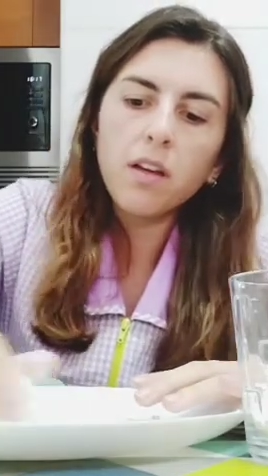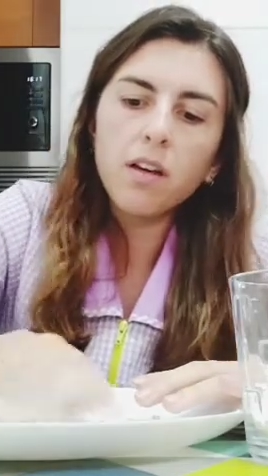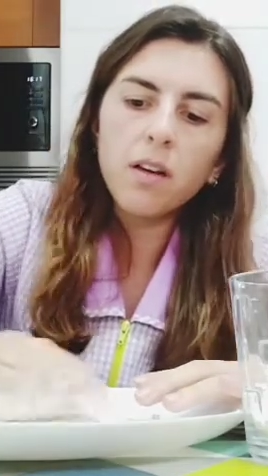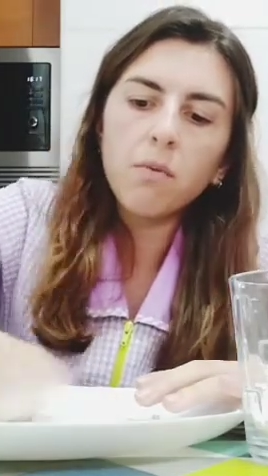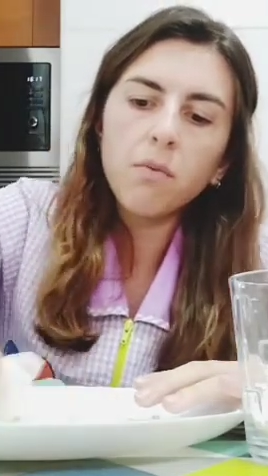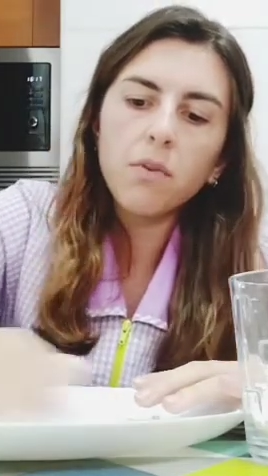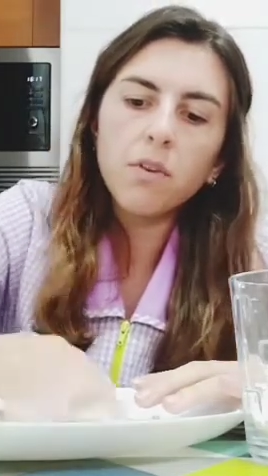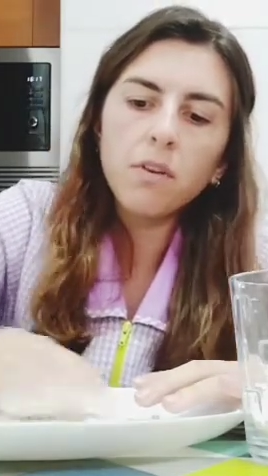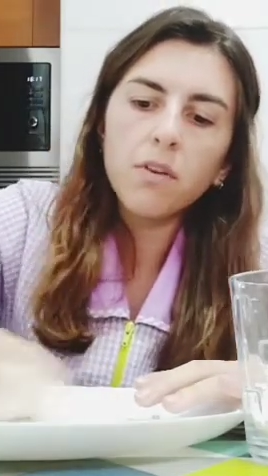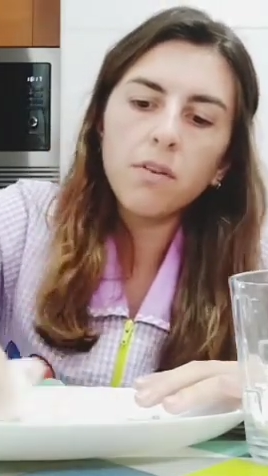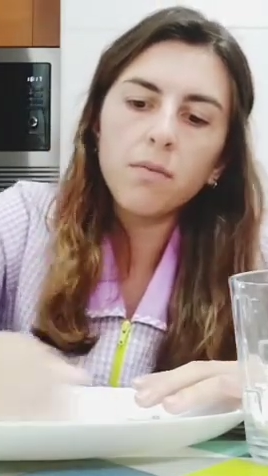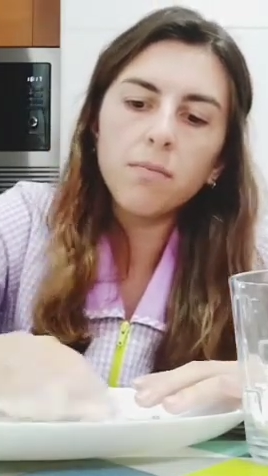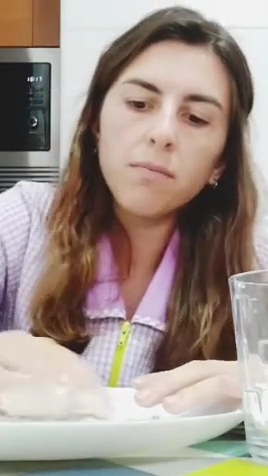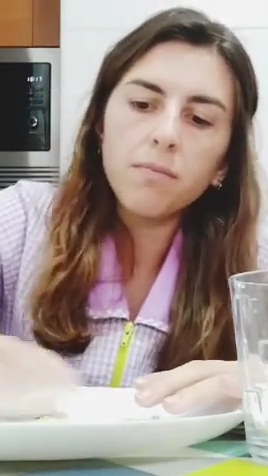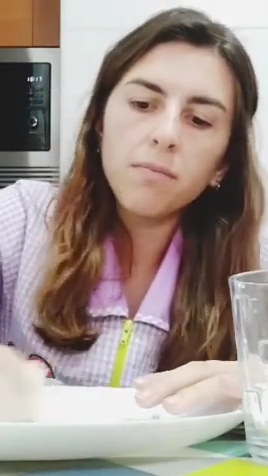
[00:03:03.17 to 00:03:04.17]
our
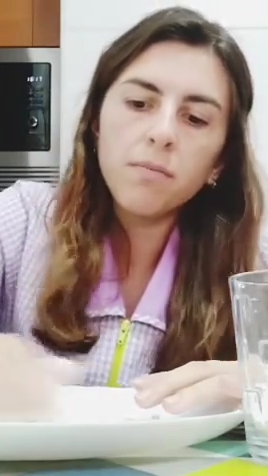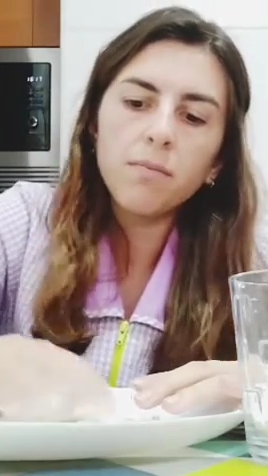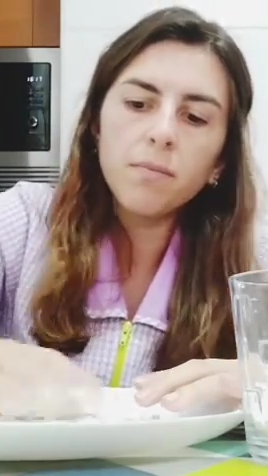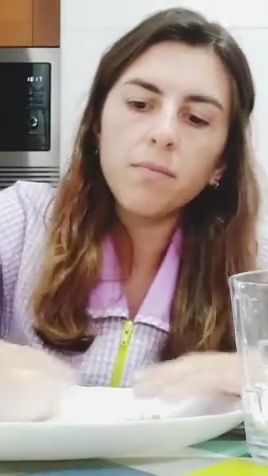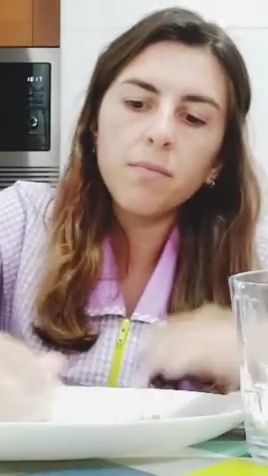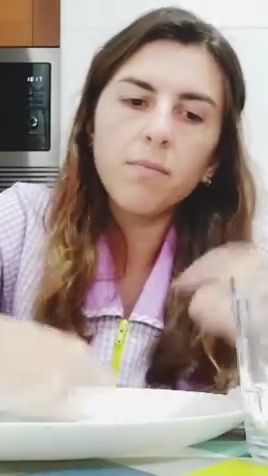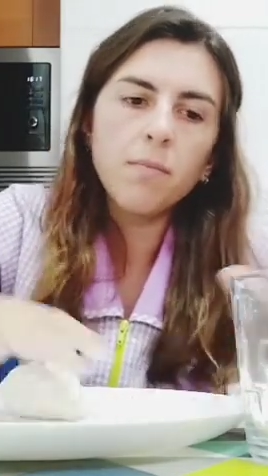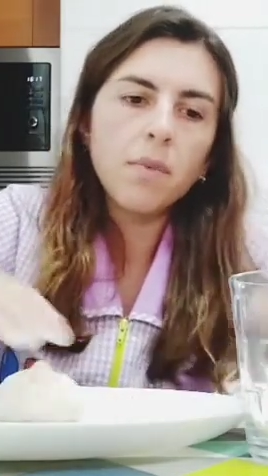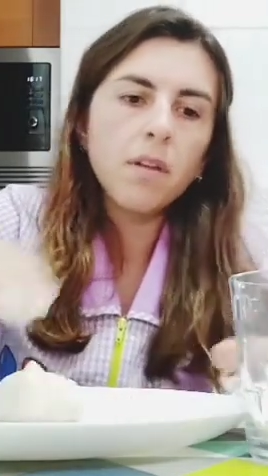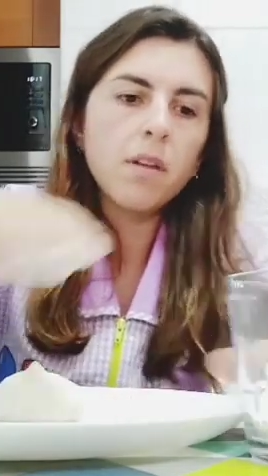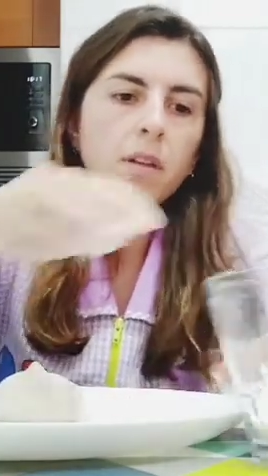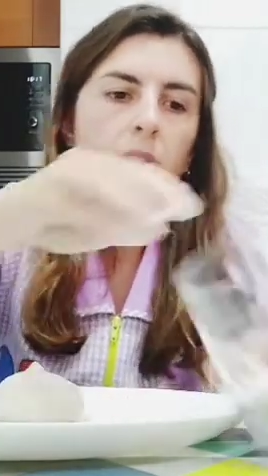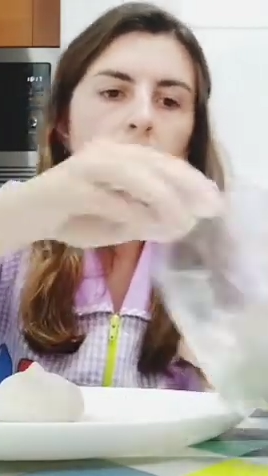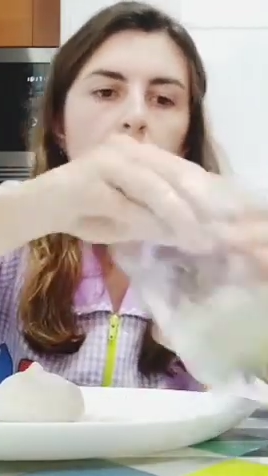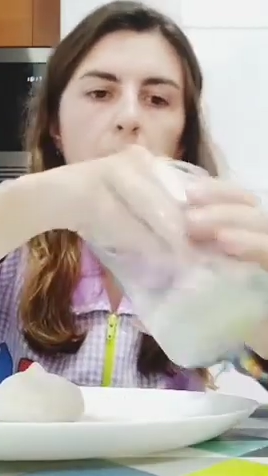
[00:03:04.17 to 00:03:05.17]

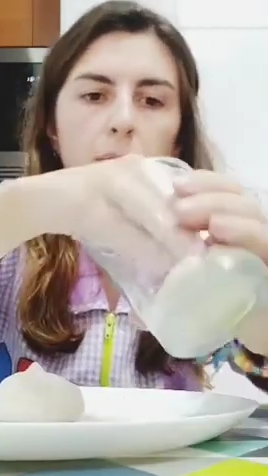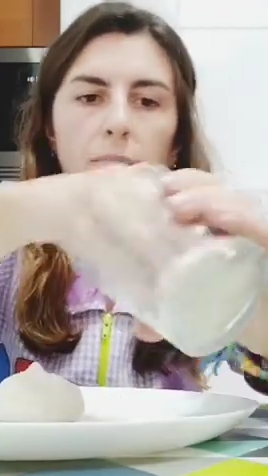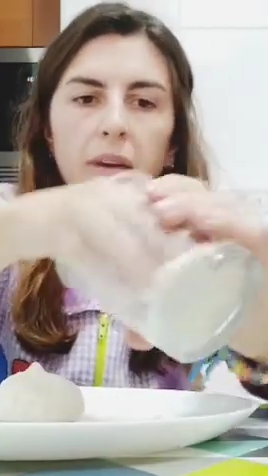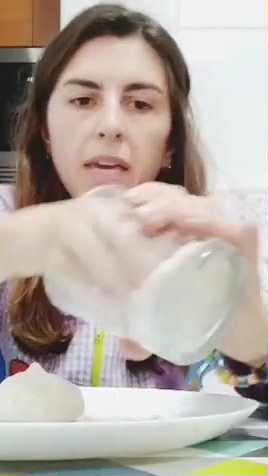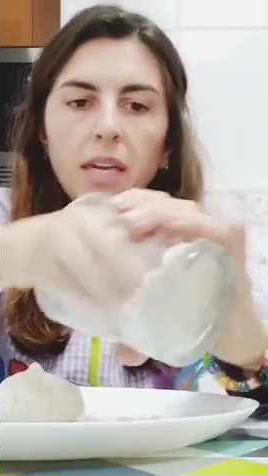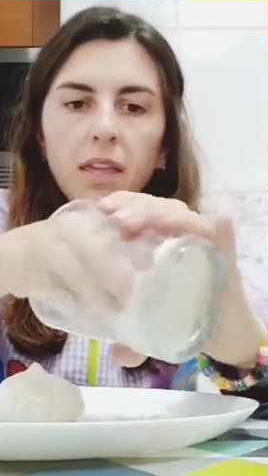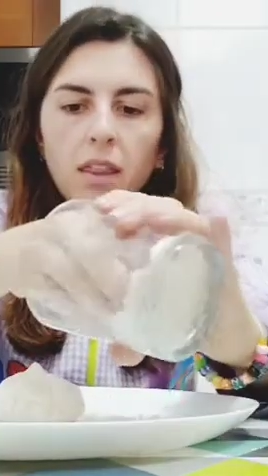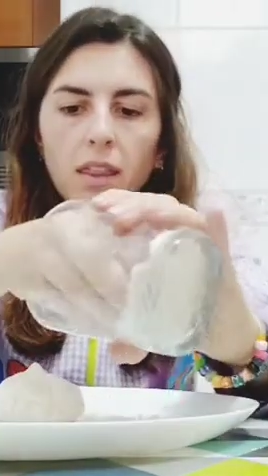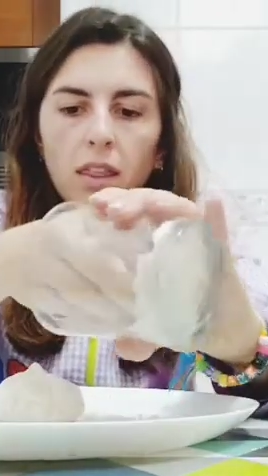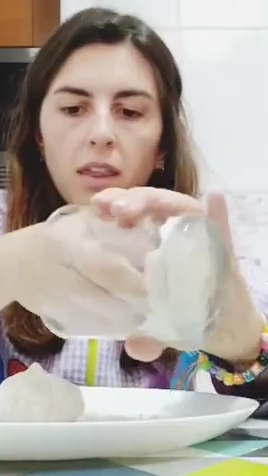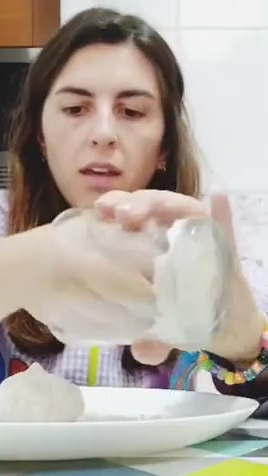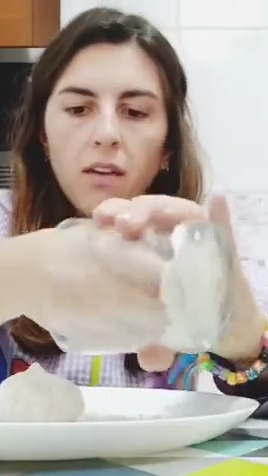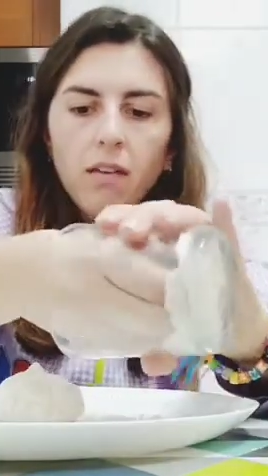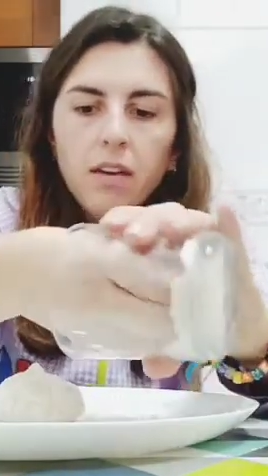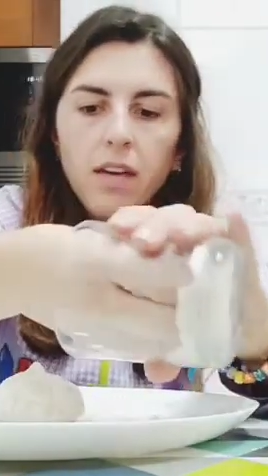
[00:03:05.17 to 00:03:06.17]
baking
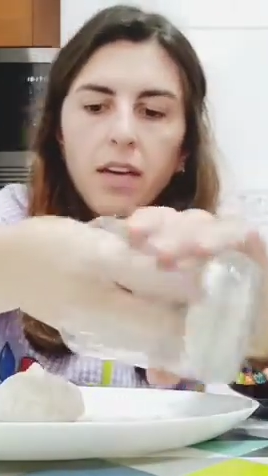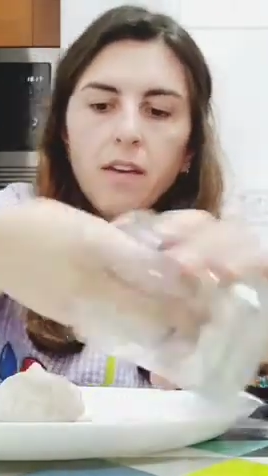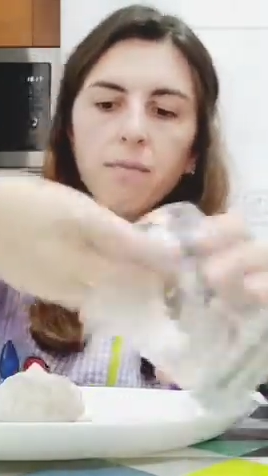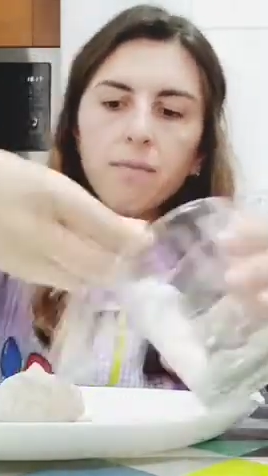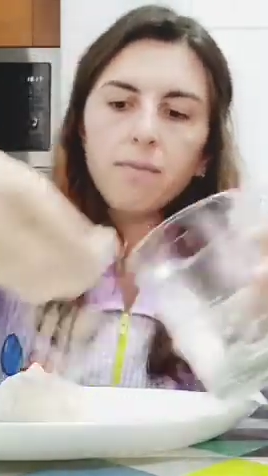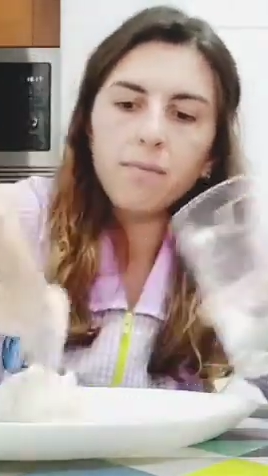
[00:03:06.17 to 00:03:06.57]
thing, okay?